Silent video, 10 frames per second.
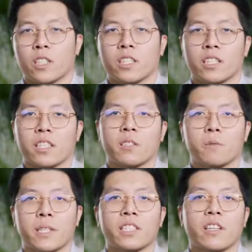conducted
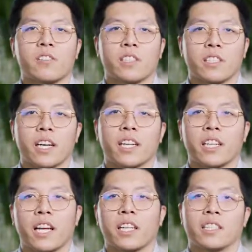research and data
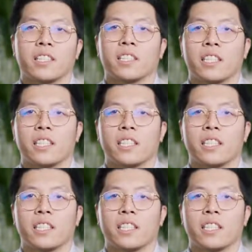analysis